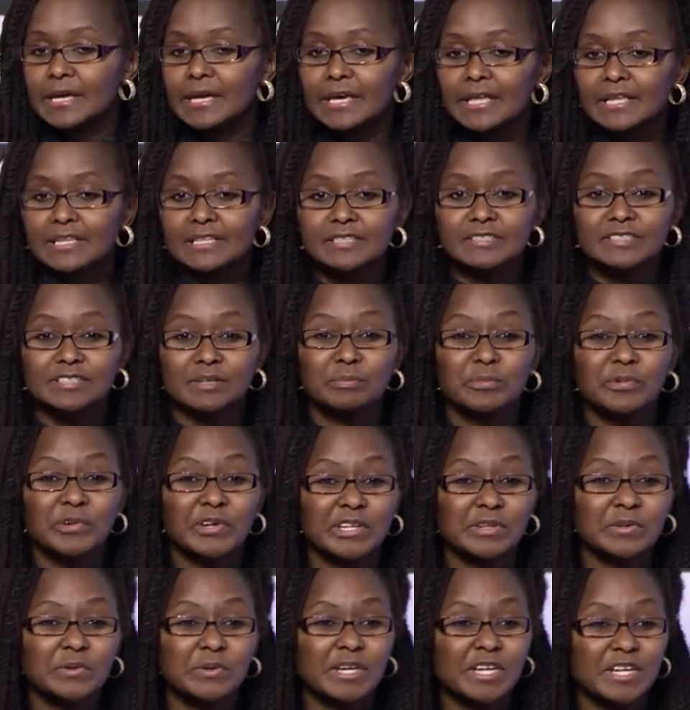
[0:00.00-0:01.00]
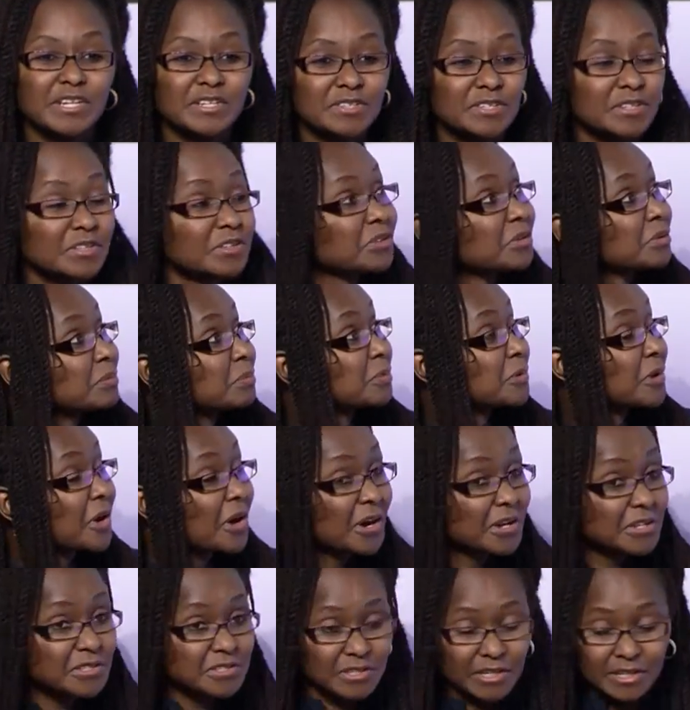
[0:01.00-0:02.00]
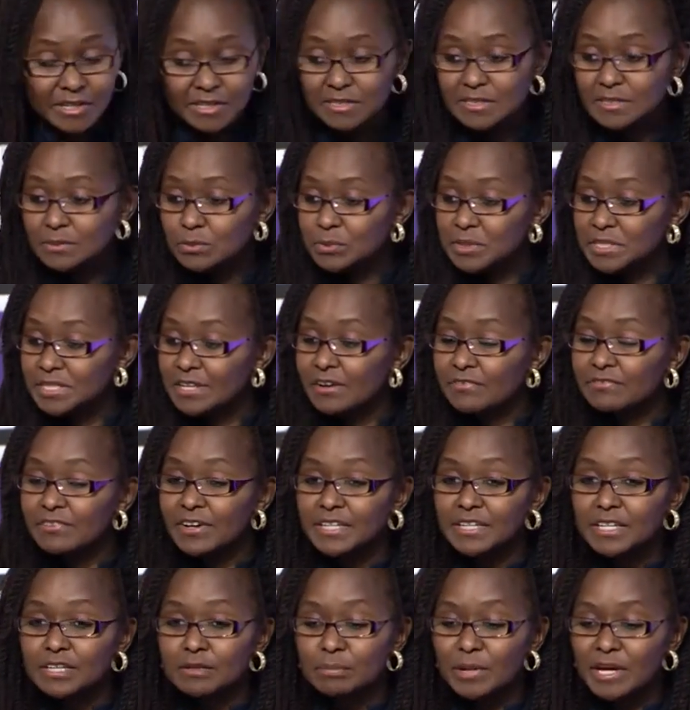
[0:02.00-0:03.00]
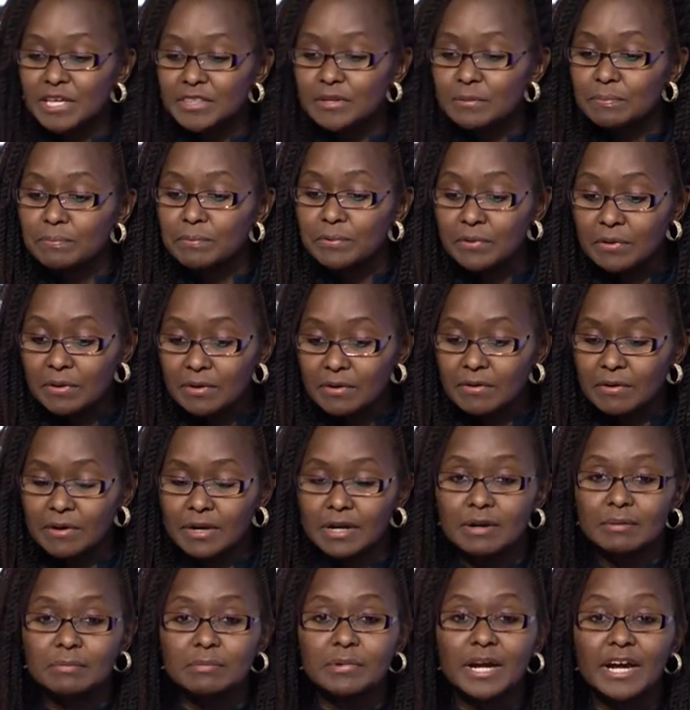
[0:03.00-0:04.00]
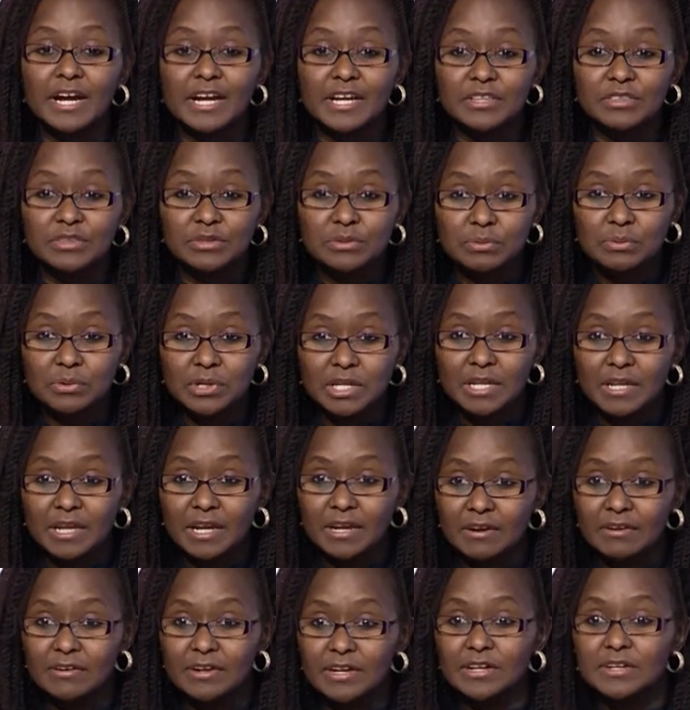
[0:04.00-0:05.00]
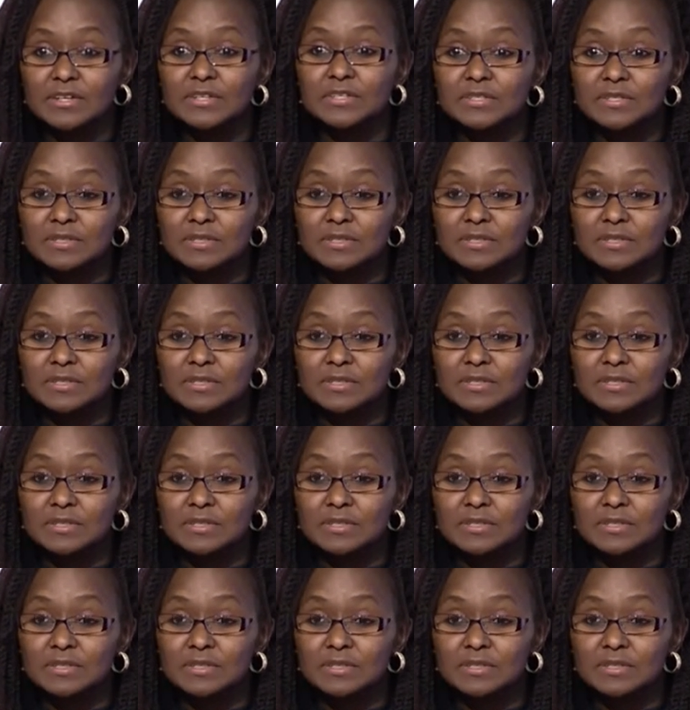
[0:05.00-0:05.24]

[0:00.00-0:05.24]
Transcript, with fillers: eligible educational projects which are funded by the program are in three areas,